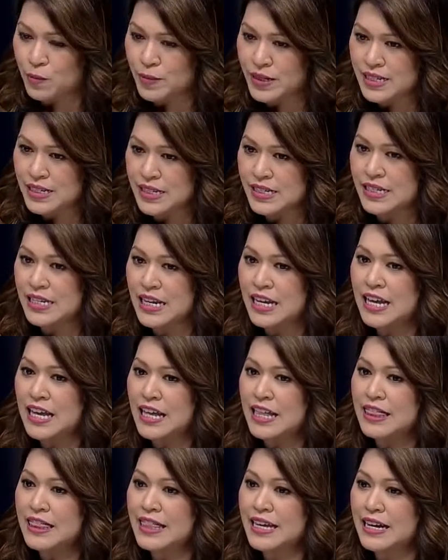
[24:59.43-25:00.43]
your
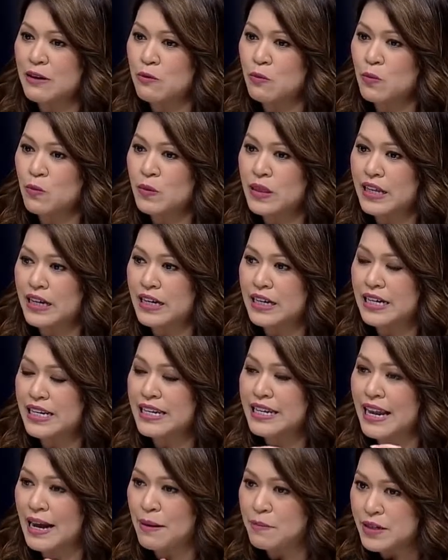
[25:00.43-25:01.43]
performance,
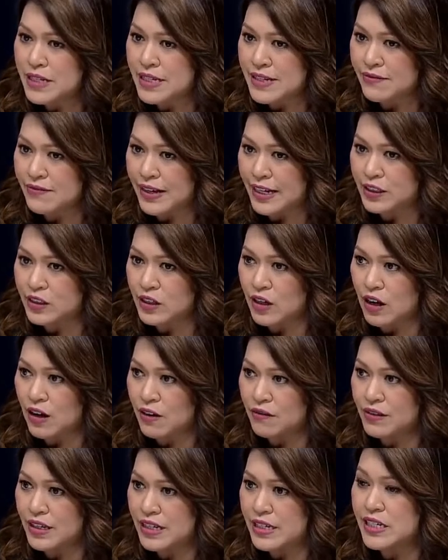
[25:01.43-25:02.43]
the, the
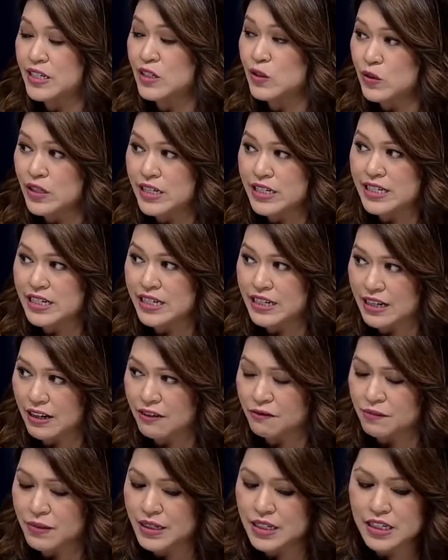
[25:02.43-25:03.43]
collaborative nature of this
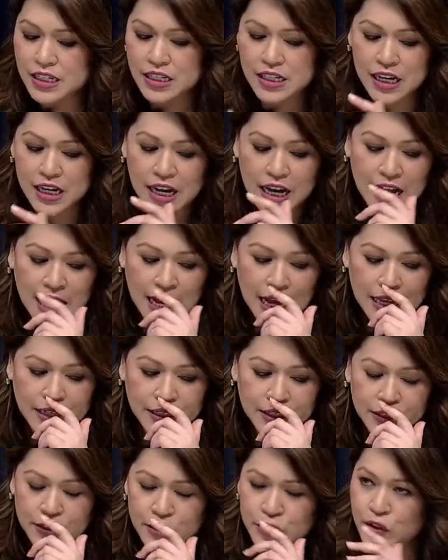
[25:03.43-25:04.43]
unity
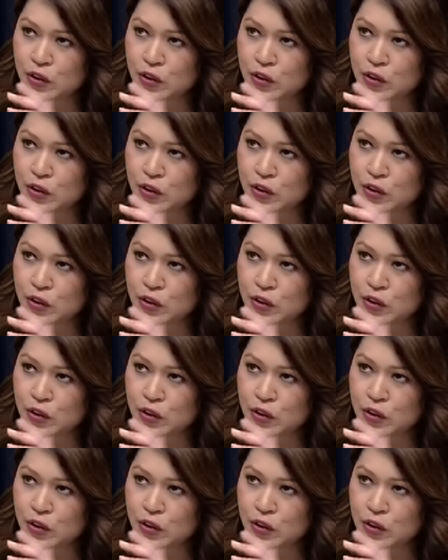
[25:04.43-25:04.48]
government,